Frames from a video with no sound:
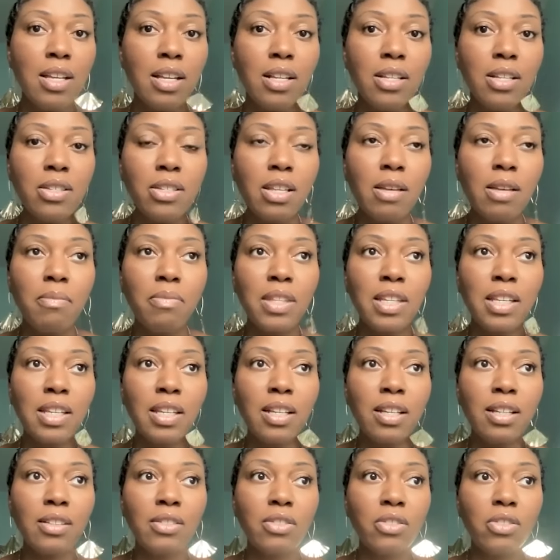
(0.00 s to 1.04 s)

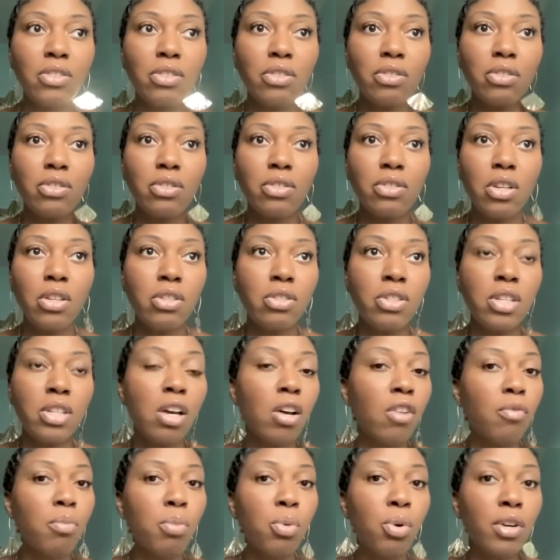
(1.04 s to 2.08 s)
something to
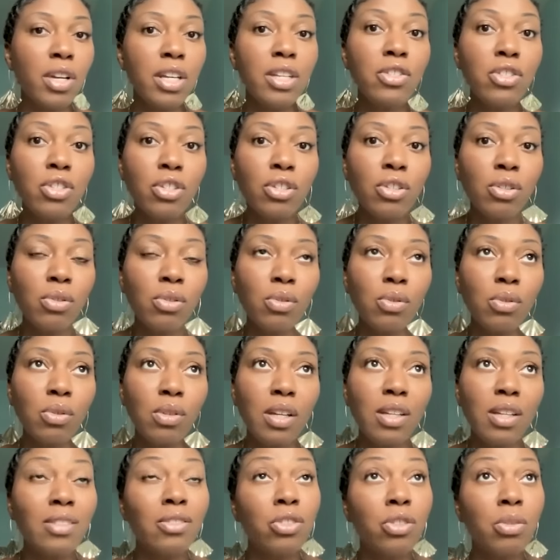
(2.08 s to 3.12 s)
delve more into.
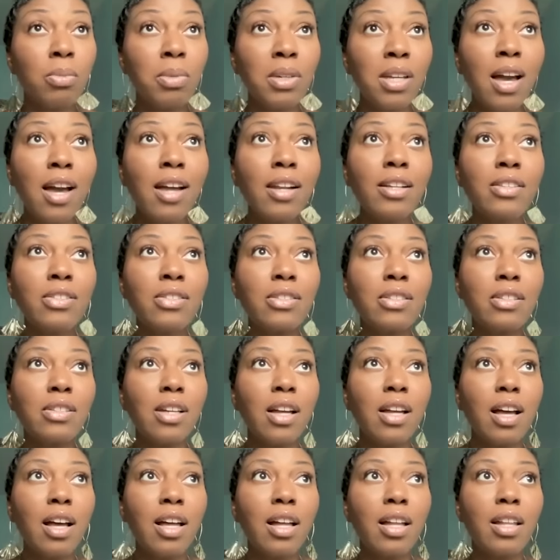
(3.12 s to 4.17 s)
And to be honest,
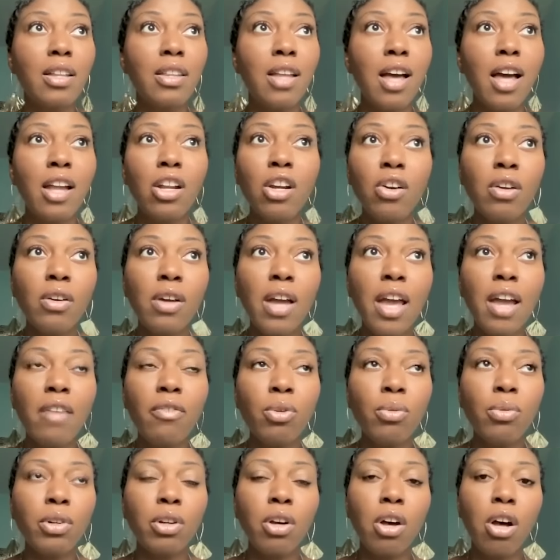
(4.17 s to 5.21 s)
I don't
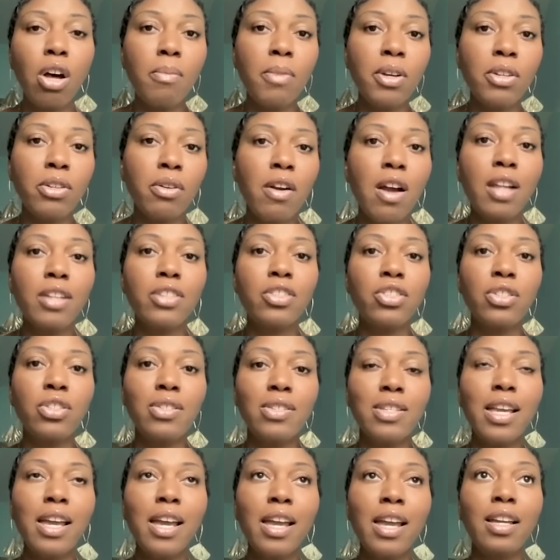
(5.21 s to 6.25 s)
ever recall my urologist
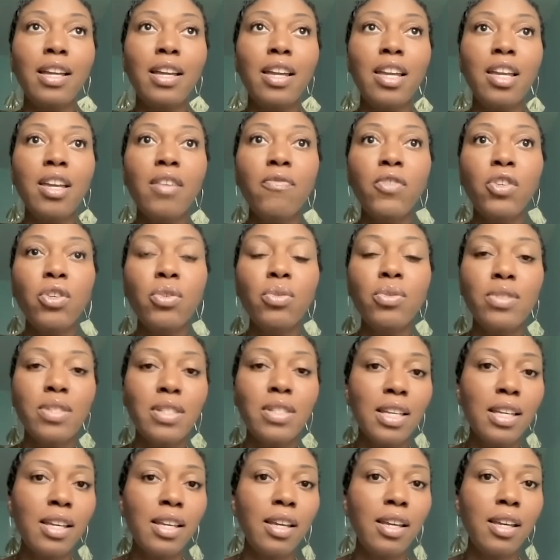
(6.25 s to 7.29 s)
saying if you
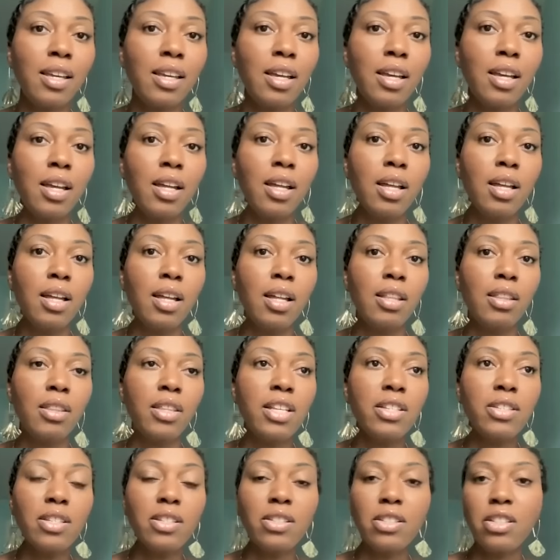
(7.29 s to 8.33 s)
see
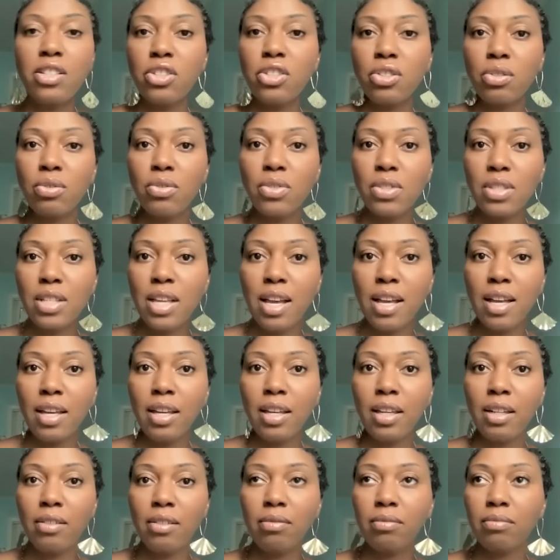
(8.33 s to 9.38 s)
this additional
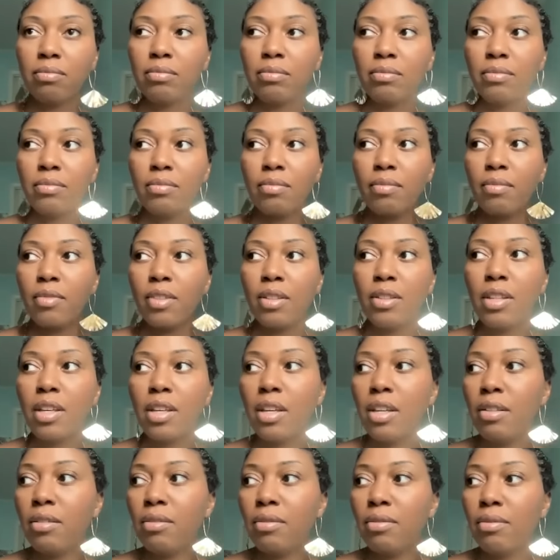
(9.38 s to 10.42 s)
sign,
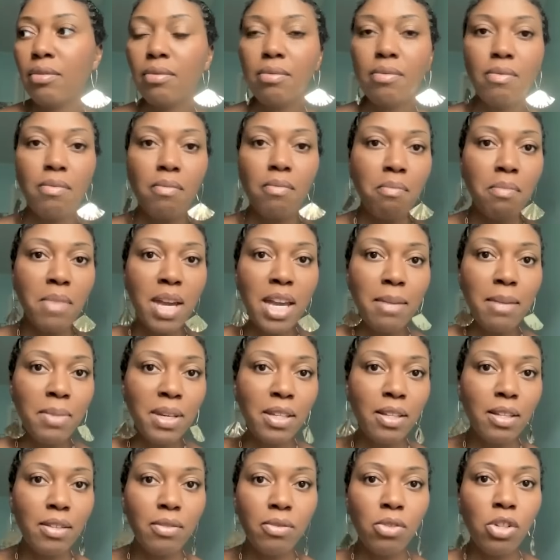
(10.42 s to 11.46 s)
then
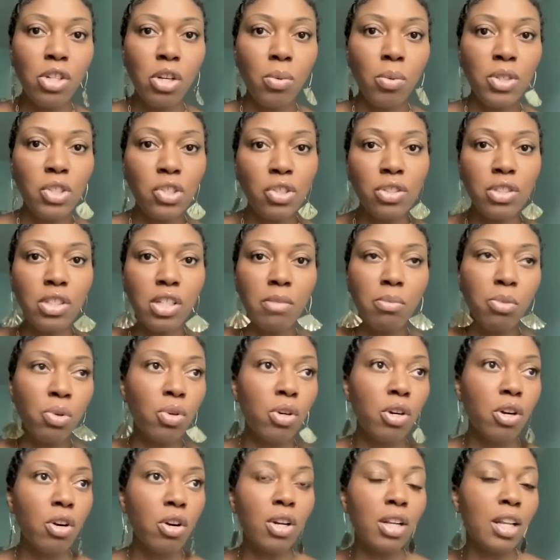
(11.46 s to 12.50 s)
maybe you know we should dig
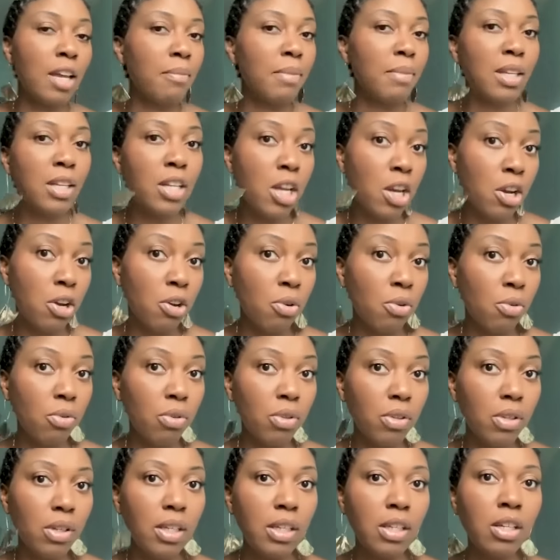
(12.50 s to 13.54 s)
more or let me know.
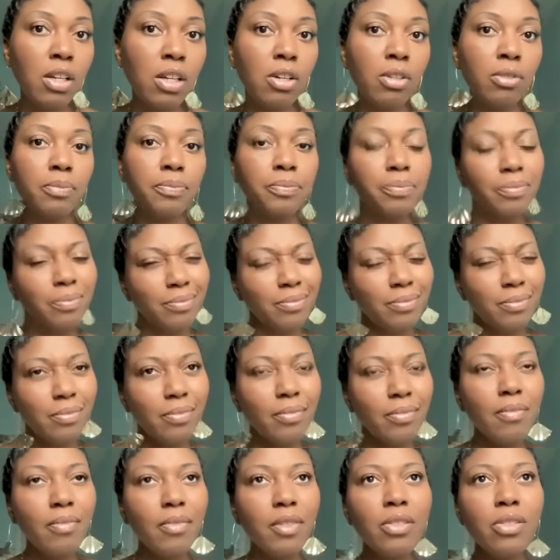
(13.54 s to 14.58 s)
You know,
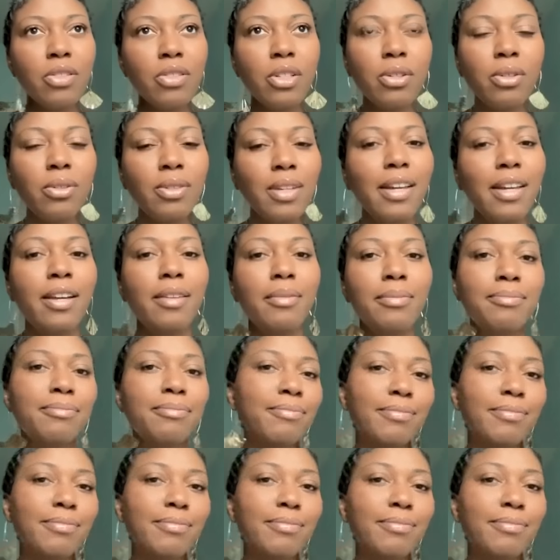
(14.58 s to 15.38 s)
so yeah.